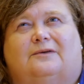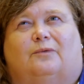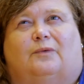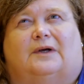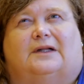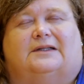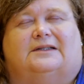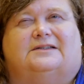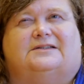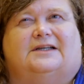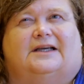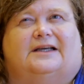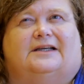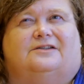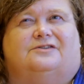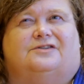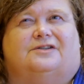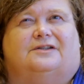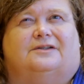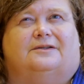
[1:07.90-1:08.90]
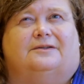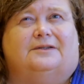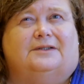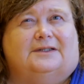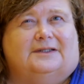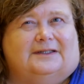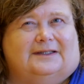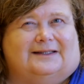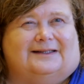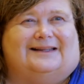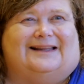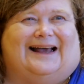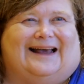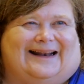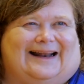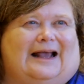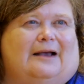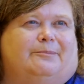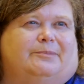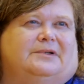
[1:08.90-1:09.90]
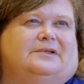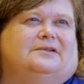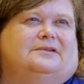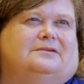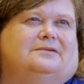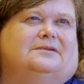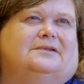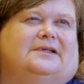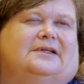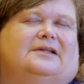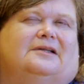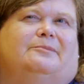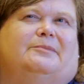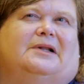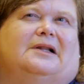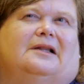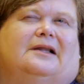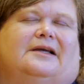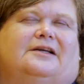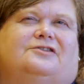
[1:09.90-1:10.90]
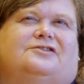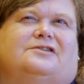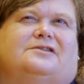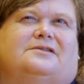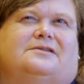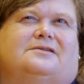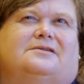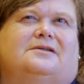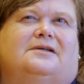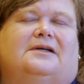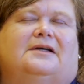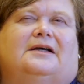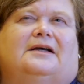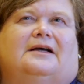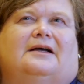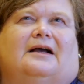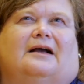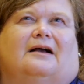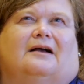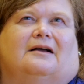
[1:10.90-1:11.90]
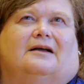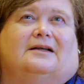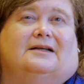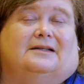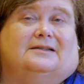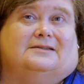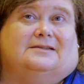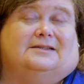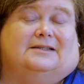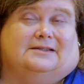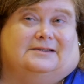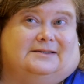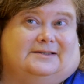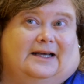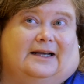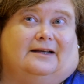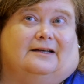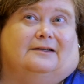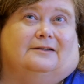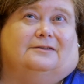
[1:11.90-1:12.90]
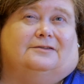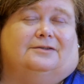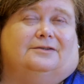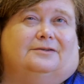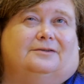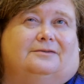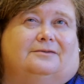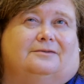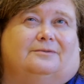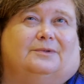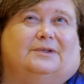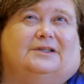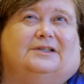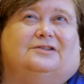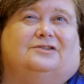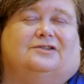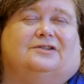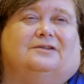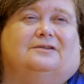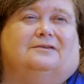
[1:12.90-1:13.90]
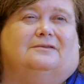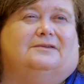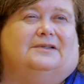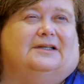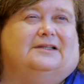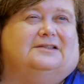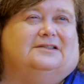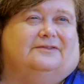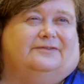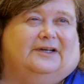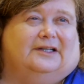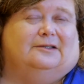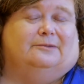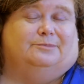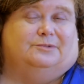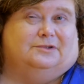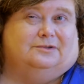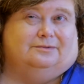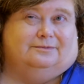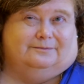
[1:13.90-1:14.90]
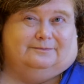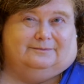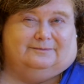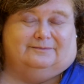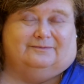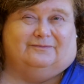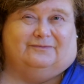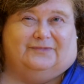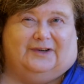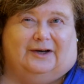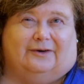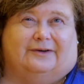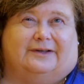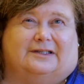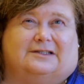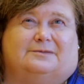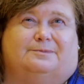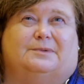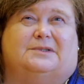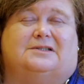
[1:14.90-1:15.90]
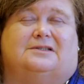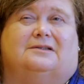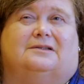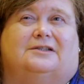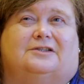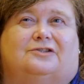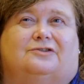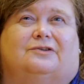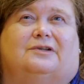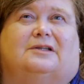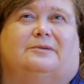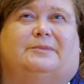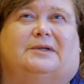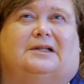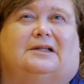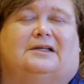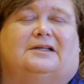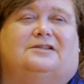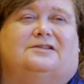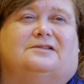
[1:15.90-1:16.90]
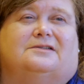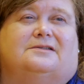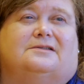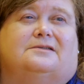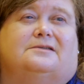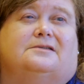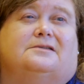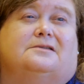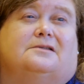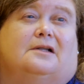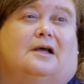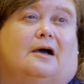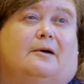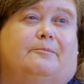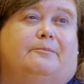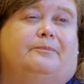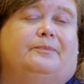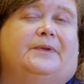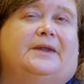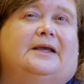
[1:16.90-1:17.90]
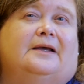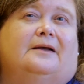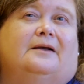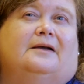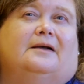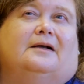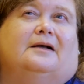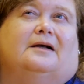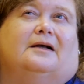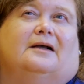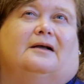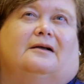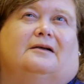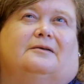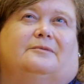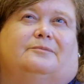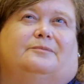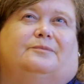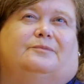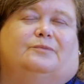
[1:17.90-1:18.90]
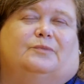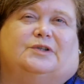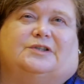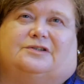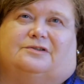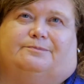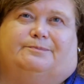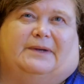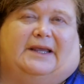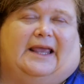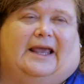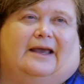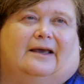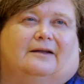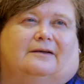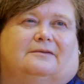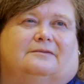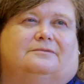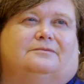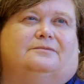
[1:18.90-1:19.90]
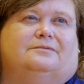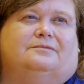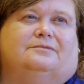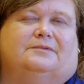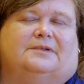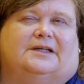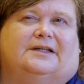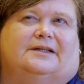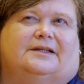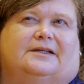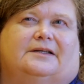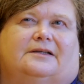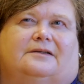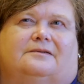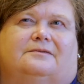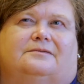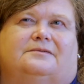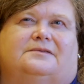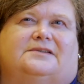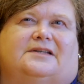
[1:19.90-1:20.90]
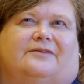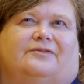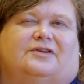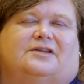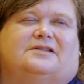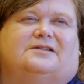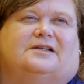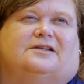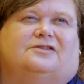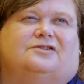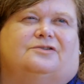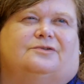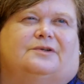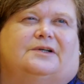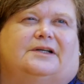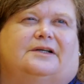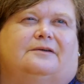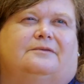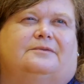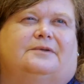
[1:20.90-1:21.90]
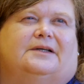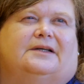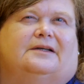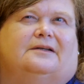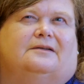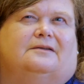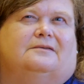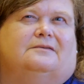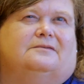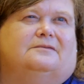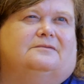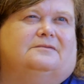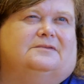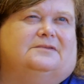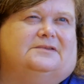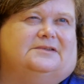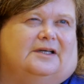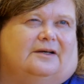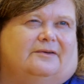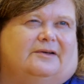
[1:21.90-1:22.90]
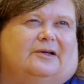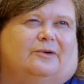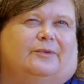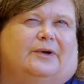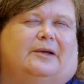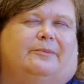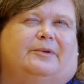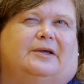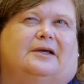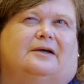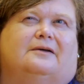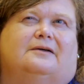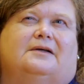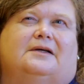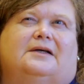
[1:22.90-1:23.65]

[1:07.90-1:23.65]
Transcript: well into Asia, that happened in the Middle Ages. And the second religion that developed very explicitly during the Middle Ages is Islam, which began in the 7th century in Saudi Arabia.